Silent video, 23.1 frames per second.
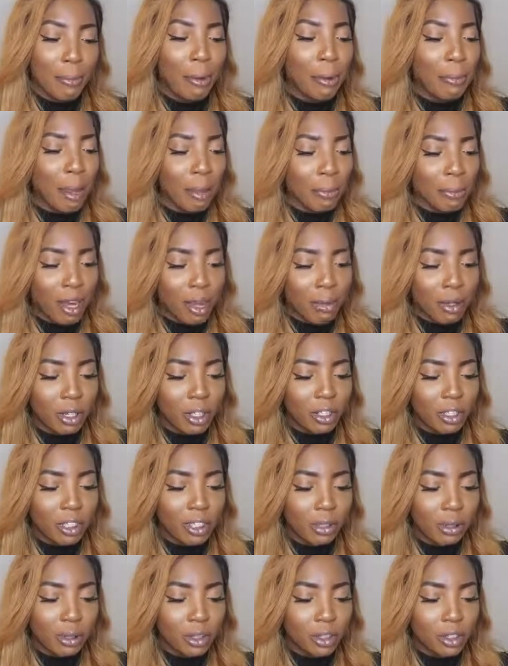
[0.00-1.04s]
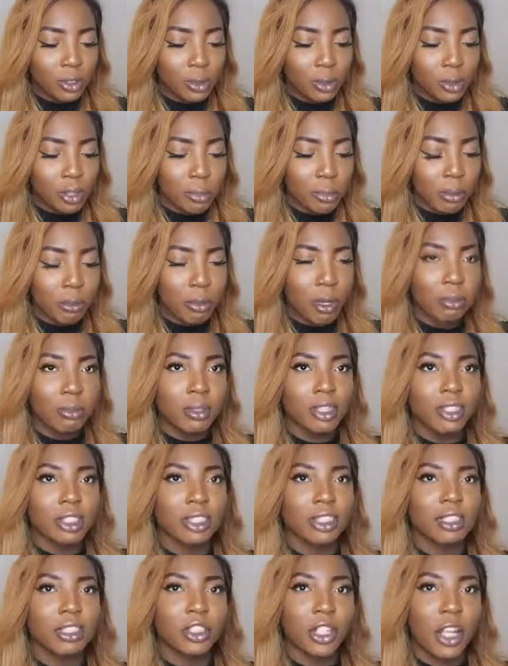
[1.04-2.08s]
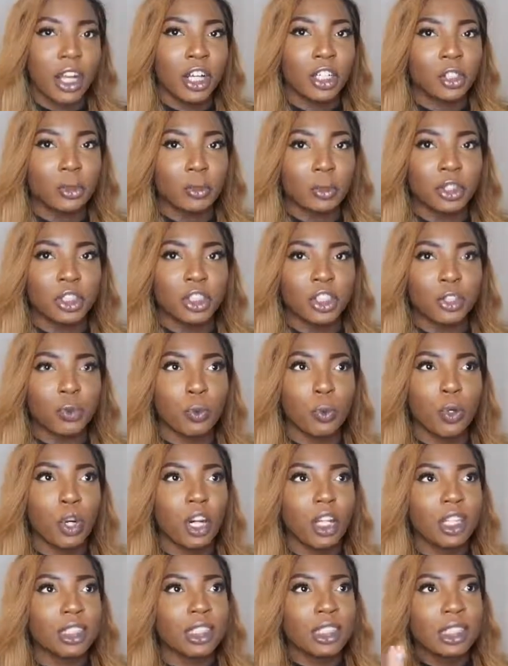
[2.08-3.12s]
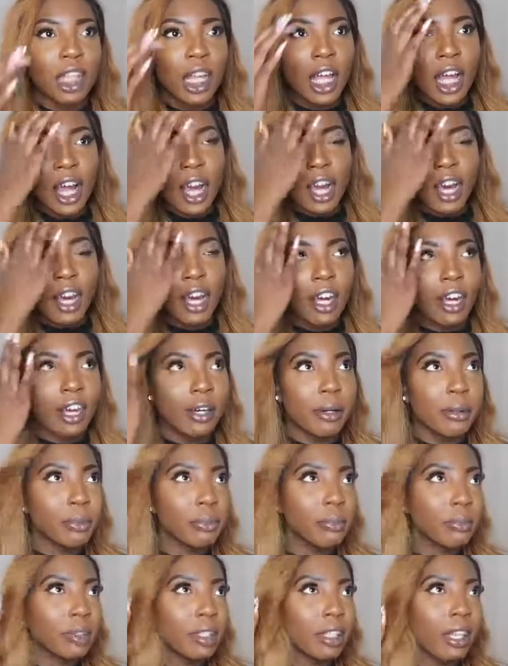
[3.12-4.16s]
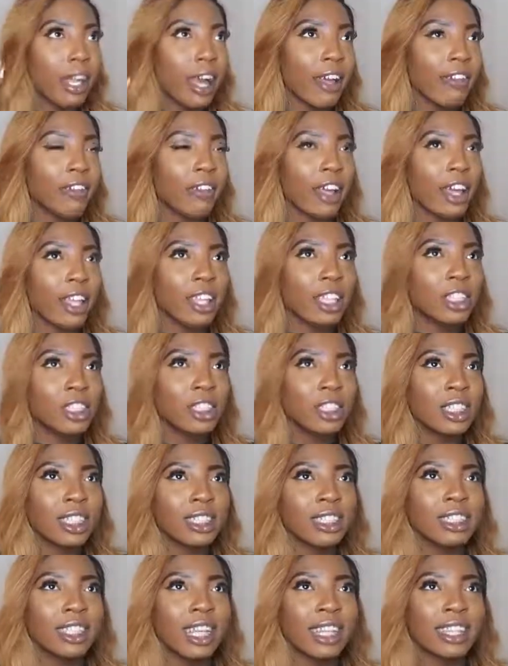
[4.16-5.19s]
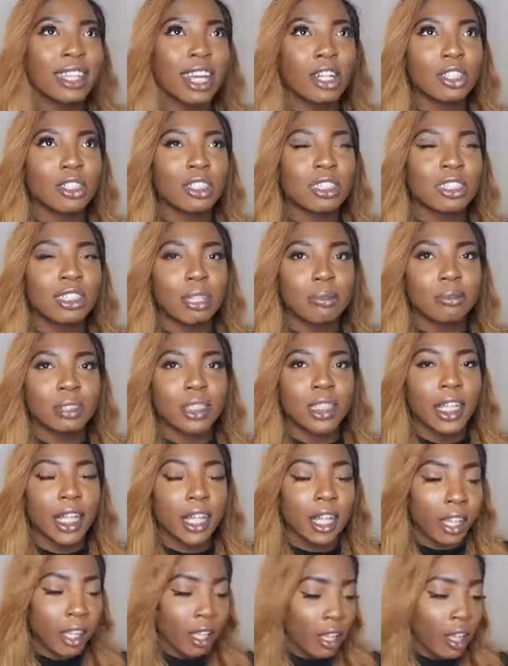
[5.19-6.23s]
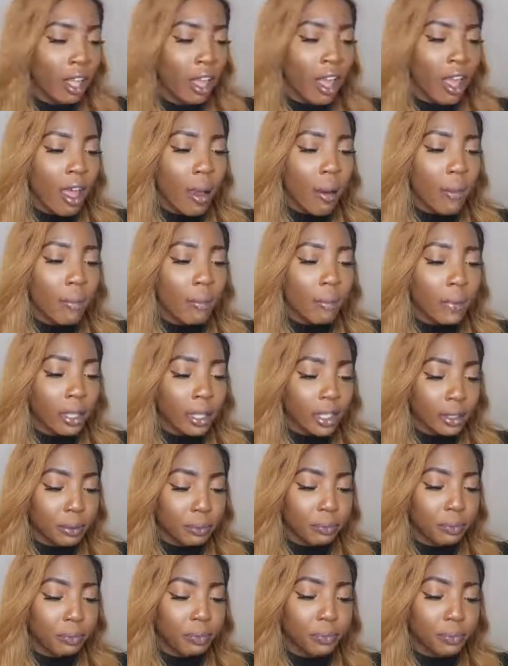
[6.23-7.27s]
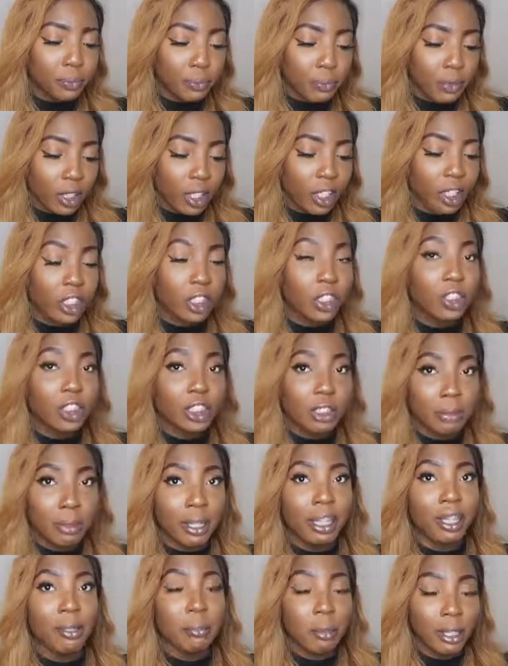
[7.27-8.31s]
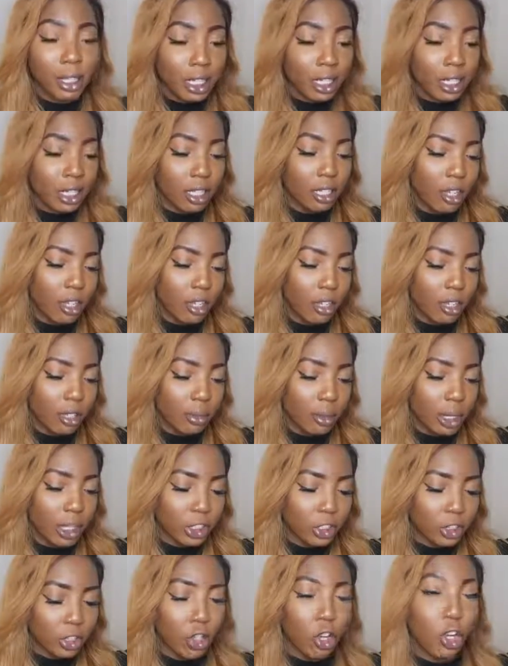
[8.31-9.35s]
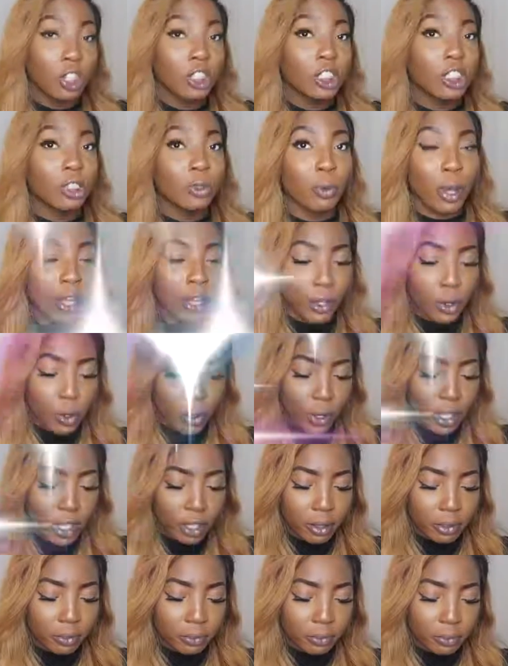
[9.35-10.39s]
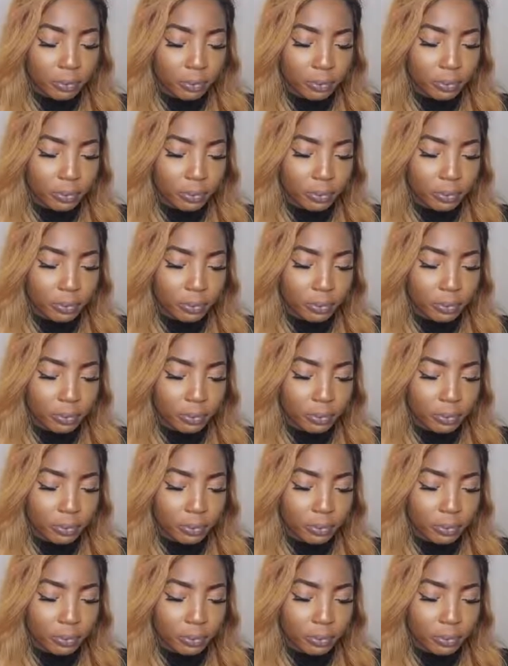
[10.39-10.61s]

I put my mom onto it. My mom does this challenge where she walks, I think she says 10,000 steps a day, but she's making money now. It's called Sweatcoin.